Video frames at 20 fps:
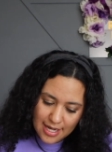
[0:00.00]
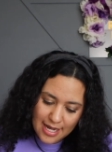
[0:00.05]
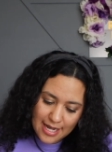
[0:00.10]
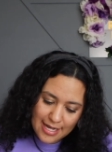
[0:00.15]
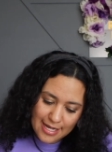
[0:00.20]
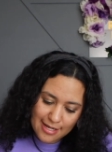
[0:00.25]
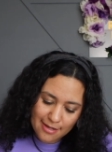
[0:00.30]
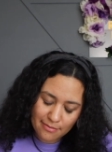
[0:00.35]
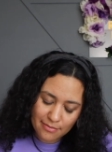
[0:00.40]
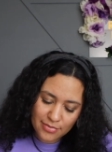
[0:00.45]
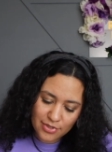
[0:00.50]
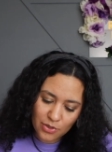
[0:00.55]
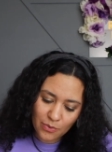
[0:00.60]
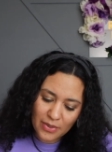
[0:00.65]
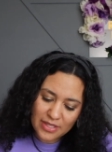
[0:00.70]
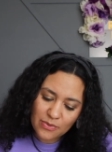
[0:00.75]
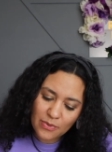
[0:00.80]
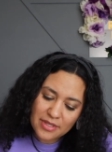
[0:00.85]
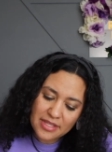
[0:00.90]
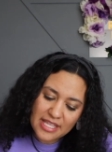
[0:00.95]
Um, so
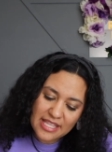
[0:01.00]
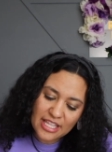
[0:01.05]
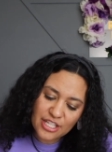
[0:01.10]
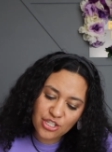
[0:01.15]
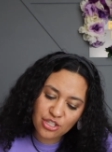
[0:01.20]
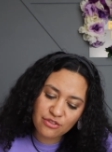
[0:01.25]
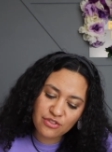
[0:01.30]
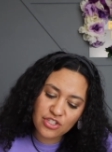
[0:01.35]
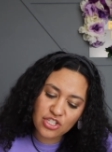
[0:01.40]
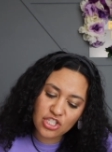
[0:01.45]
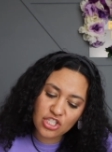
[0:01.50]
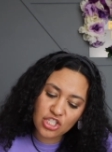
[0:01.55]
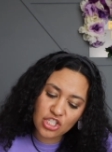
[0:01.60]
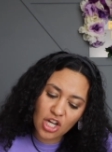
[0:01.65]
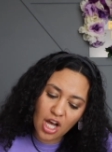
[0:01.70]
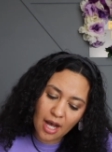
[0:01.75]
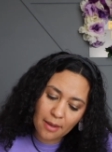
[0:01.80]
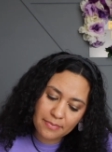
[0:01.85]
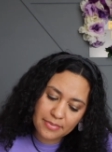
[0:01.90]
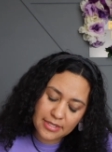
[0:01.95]
what's one thing that you've
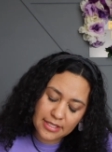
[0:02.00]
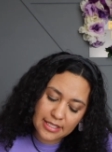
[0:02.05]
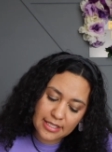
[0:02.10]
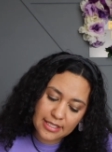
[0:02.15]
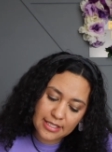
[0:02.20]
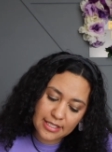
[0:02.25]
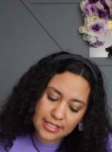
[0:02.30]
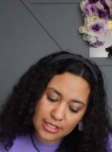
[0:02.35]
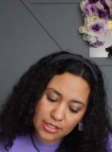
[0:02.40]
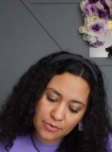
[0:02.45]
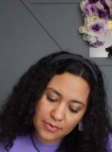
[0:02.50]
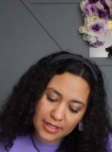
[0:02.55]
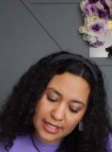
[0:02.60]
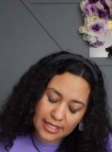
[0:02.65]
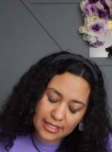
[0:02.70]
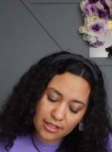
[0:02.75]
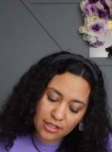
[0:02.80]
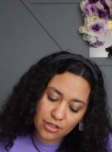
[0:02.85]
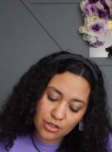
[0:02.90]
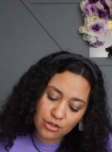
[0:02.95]
stopped
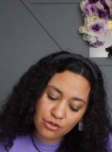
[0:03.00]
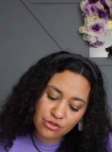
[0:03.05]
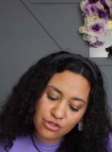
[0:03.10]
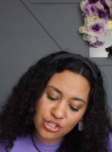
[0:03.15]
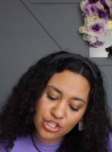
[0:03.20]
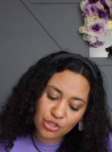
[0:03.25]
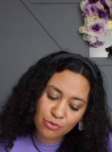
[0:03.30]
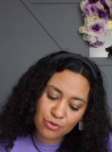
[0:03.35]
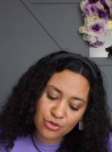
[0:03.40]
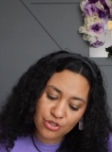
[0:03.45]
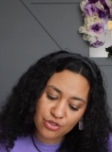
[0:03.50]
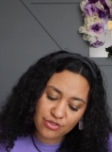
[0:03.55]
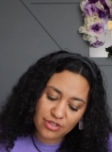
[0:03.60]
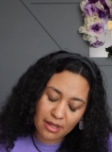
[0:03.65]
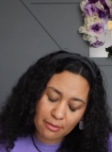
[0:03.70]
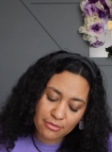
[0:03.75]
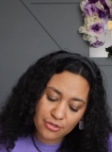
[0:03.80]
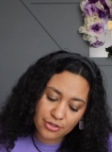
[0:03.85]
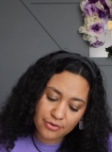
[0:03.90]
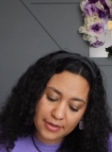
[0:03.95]
doing? You used to do but you
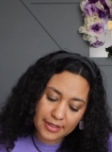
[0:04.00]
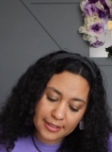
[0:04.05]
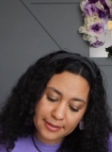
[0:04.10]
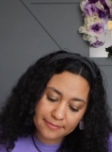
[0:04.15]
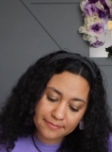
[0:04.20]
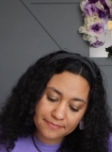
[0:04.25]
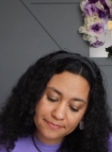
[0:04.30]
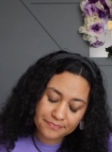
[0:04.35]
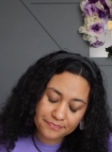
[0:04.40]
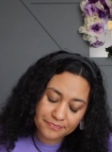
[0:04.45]
stopped doing.